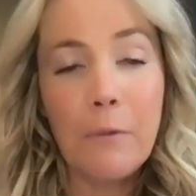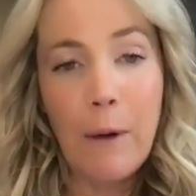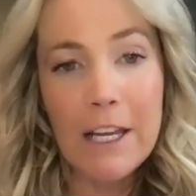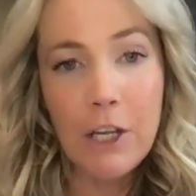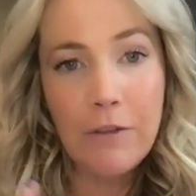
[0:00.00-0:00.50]

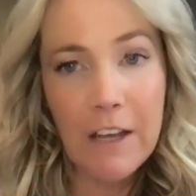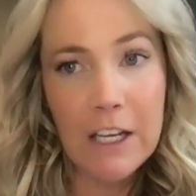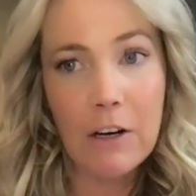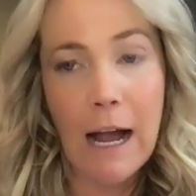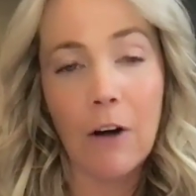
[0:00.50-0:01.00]
when you
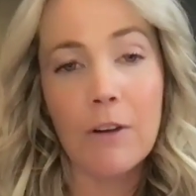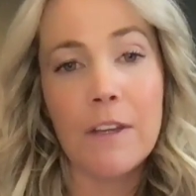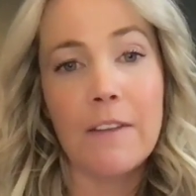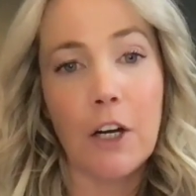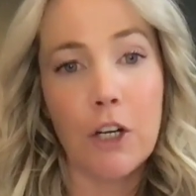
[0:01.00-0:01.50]
figure out
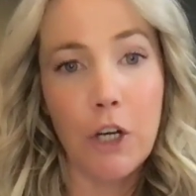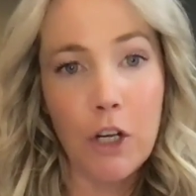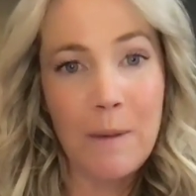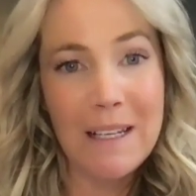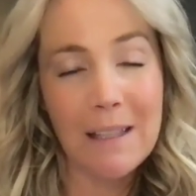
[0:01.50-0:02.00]
that there
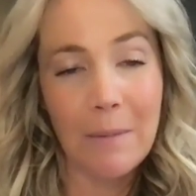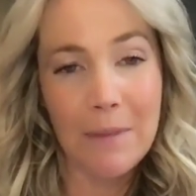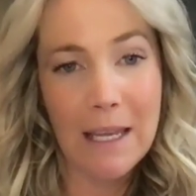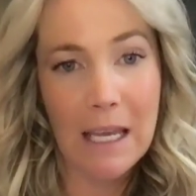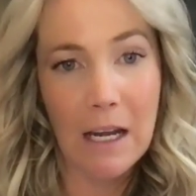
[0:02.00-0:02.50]
could be
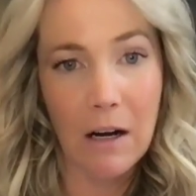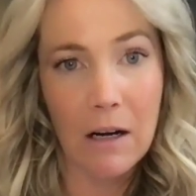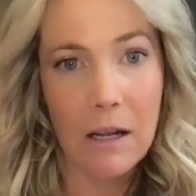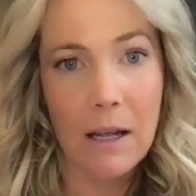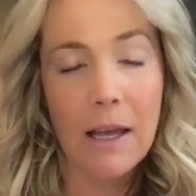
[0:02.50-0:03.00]
something here,
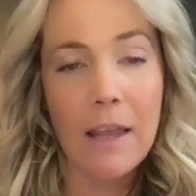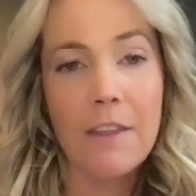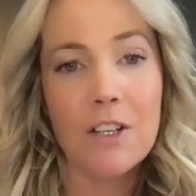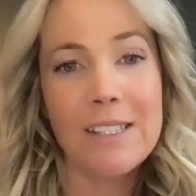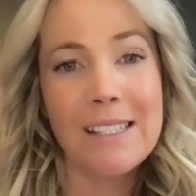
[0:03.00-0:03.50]

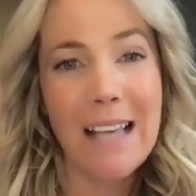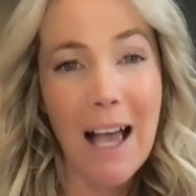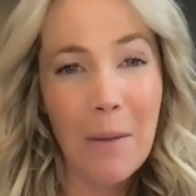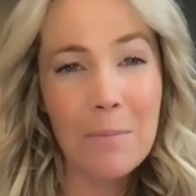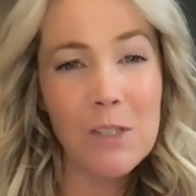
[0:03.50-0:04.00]
there's
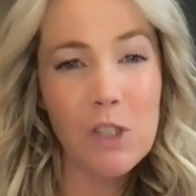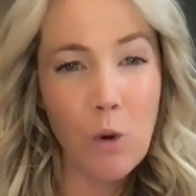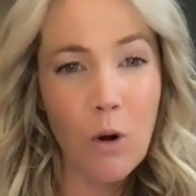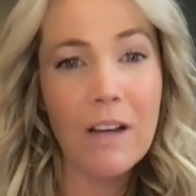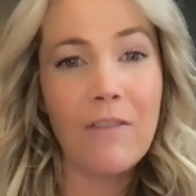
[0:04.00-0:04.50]
some
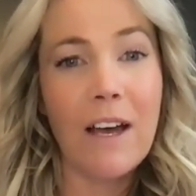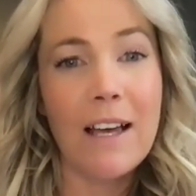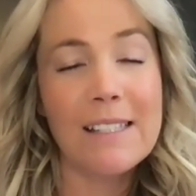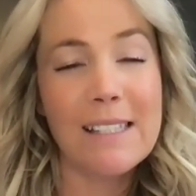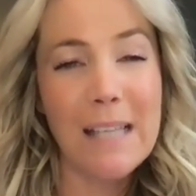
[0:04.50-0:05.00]
sort of
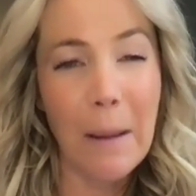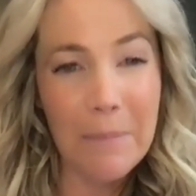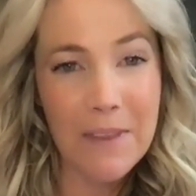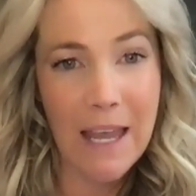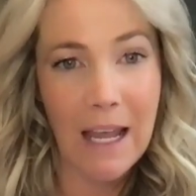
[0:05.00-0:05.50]
a
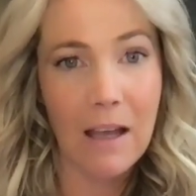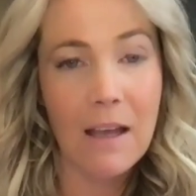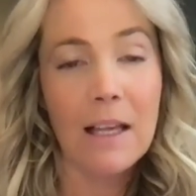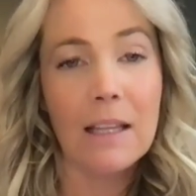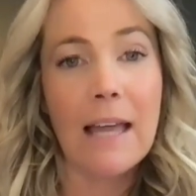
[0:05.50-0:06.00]
something
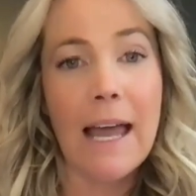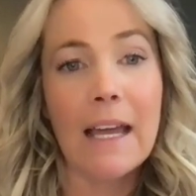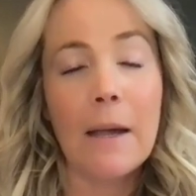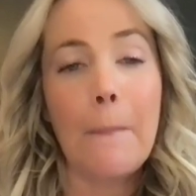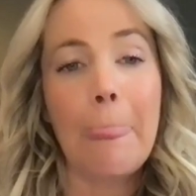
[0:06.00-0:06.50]

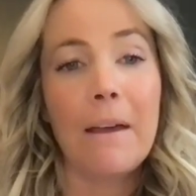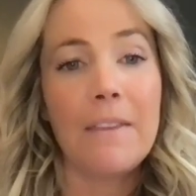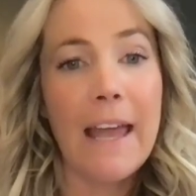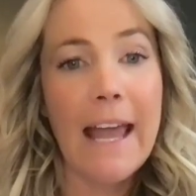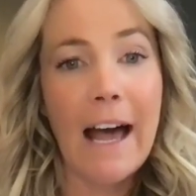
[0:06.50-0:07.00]
like
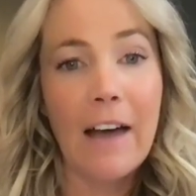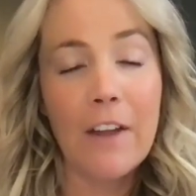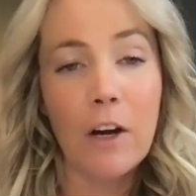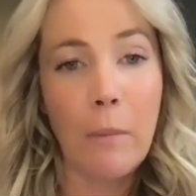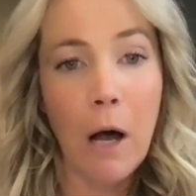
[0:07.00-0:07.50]

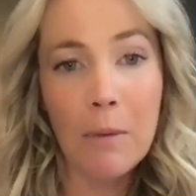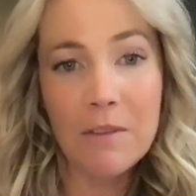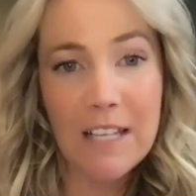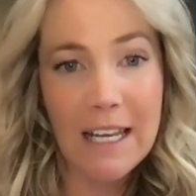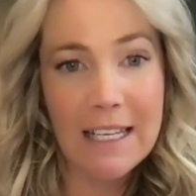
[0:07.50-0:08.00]
they're a mom
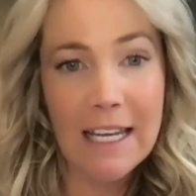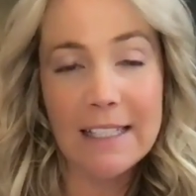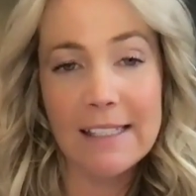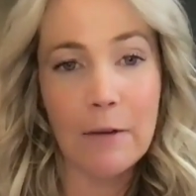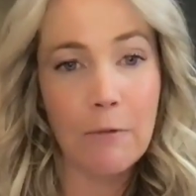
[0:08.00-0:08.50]
of 10
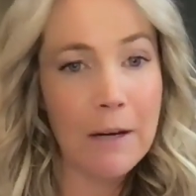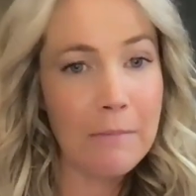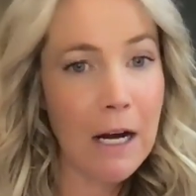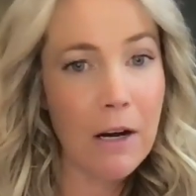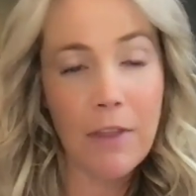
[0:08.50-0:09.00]
kids, they
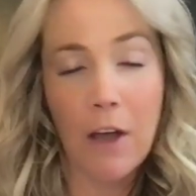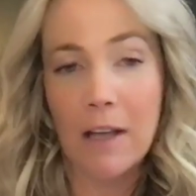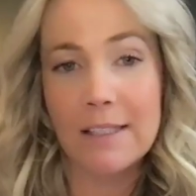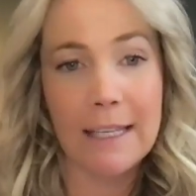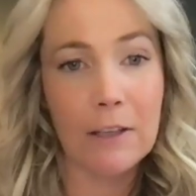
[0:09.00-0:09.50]
run
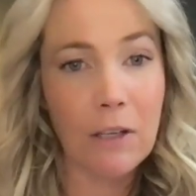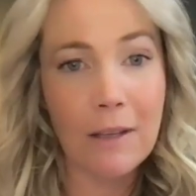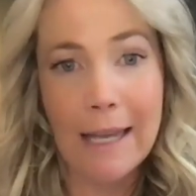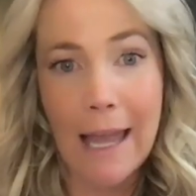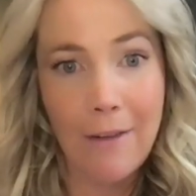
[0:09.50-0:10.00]
marathons, they look
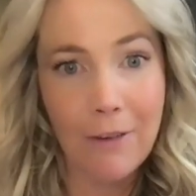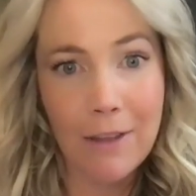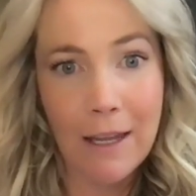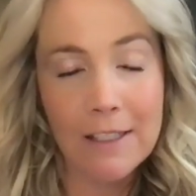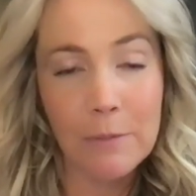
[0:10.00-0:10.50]
like
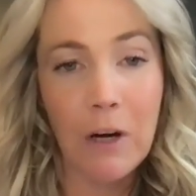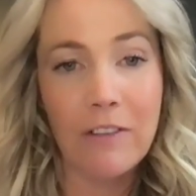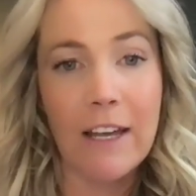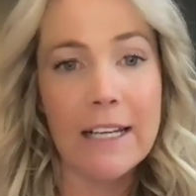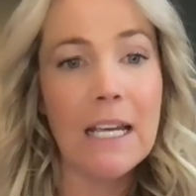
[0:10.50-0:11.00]
everything is
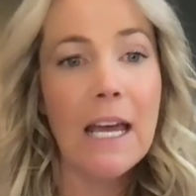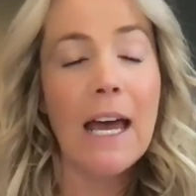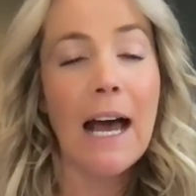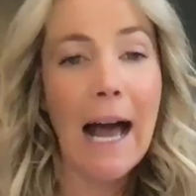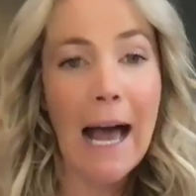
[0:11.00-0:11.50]
perfect.
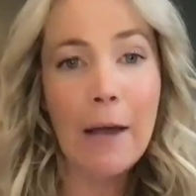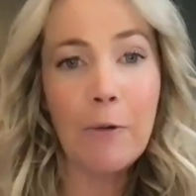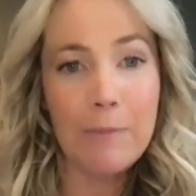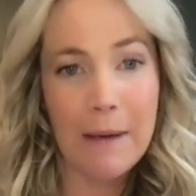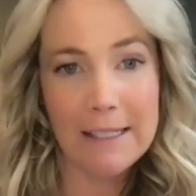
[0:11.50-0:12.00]
I
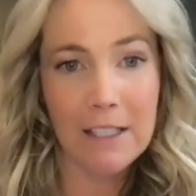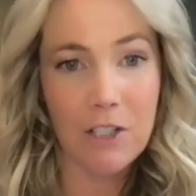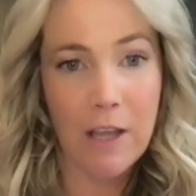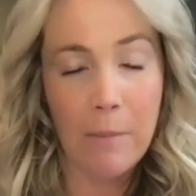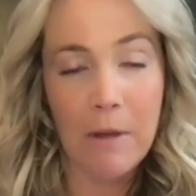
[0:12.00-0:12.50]
would
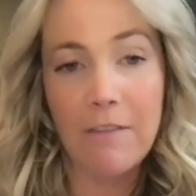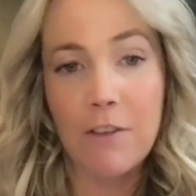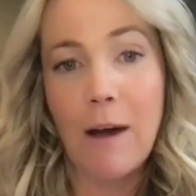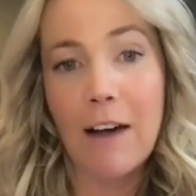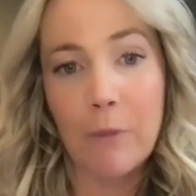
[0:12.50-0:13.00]
message them if
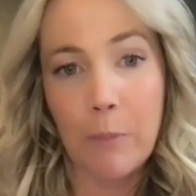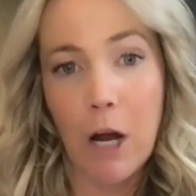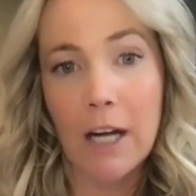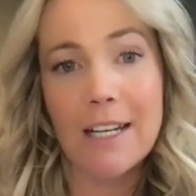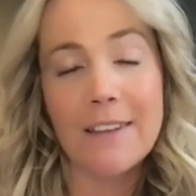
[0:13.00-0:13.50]
you have a
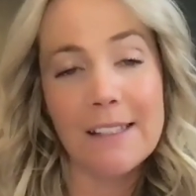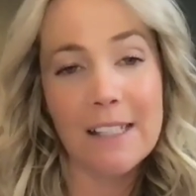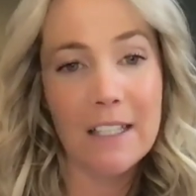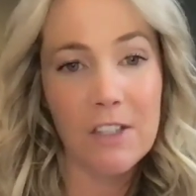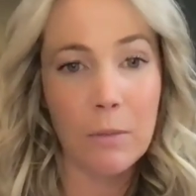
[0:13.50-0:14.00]
product that's
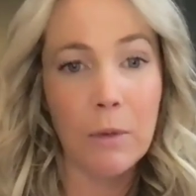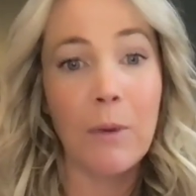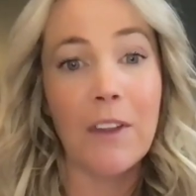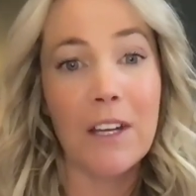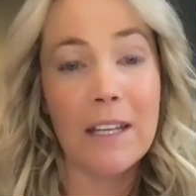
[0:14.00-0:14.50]

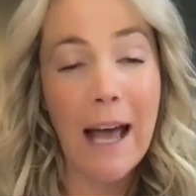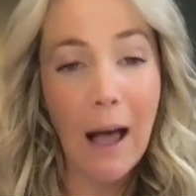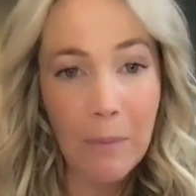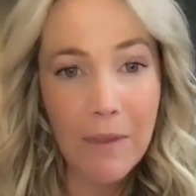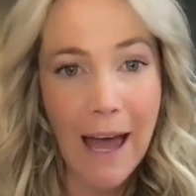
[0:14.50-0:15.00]
consumable that could
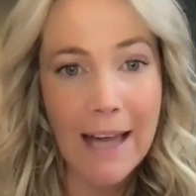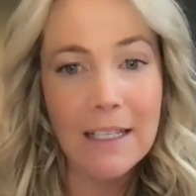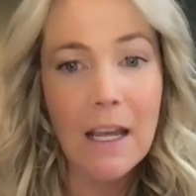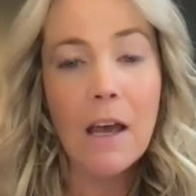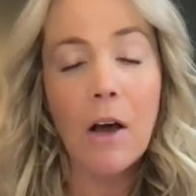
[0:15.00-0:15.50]
help that.